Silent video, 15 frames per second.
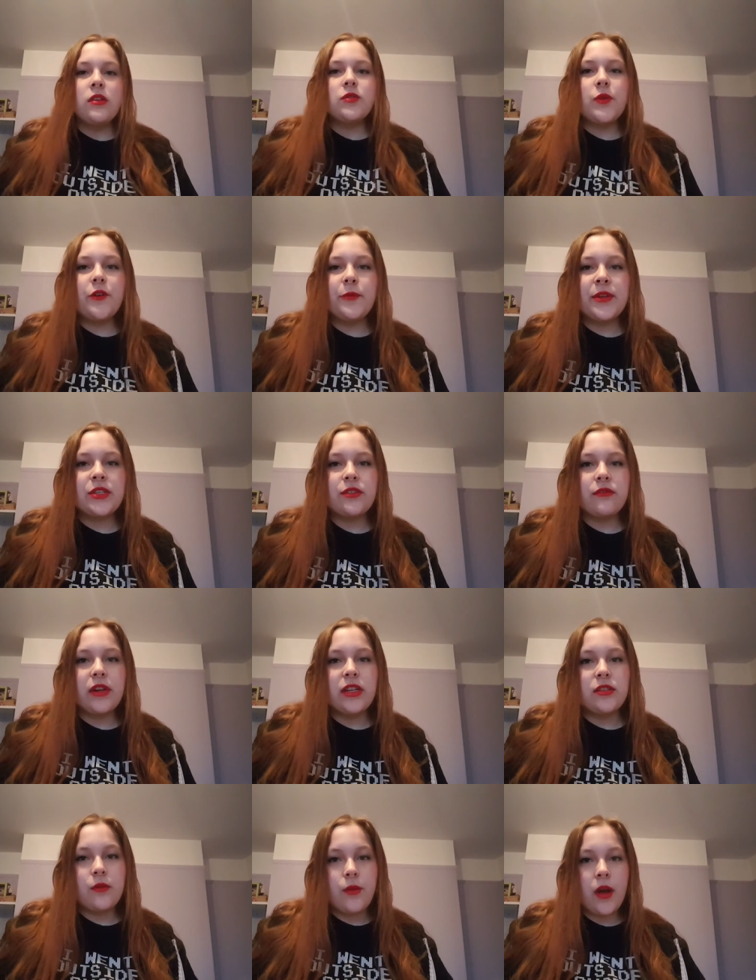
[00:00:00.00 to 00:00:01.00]
12 books to
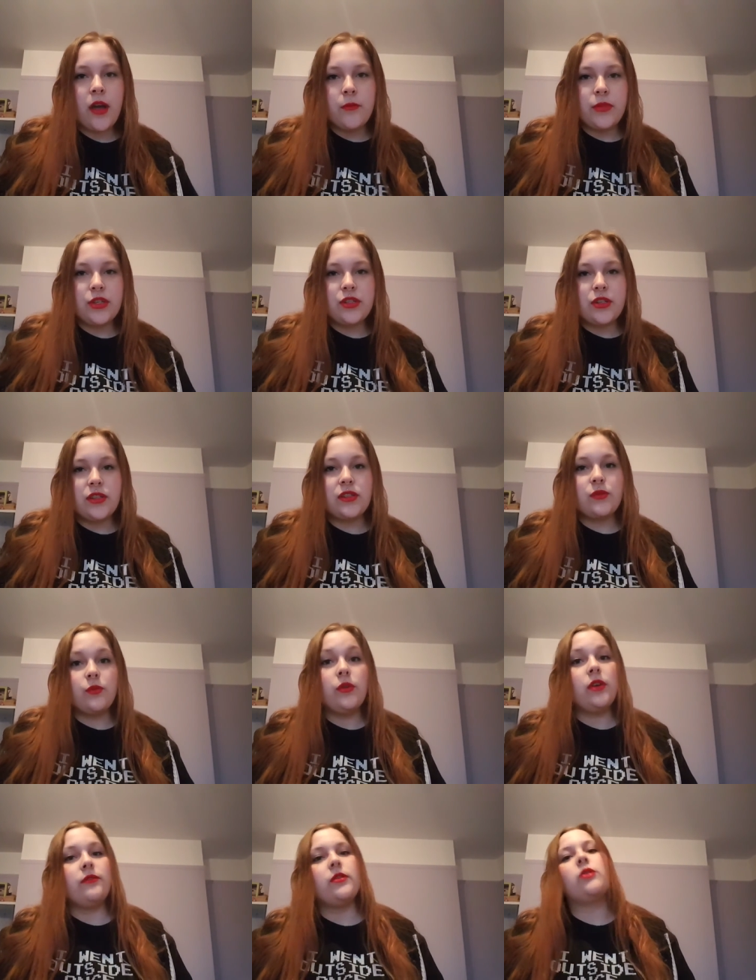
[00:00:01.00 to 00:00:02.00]
read, quite ambitious.
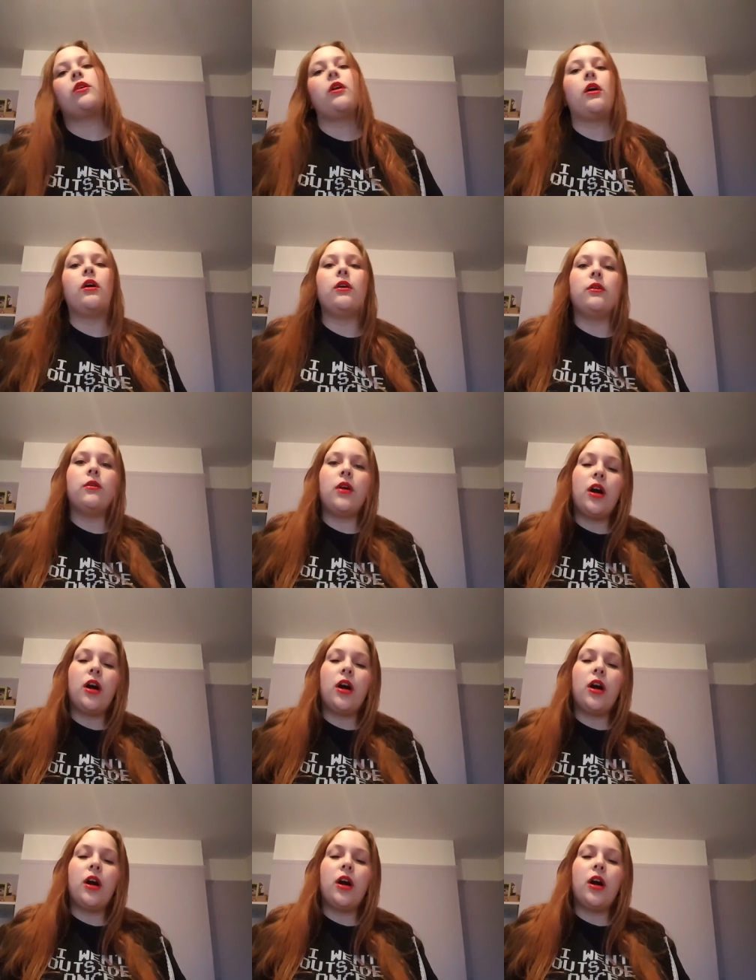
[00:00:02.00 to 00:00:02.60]
We'll give it a go.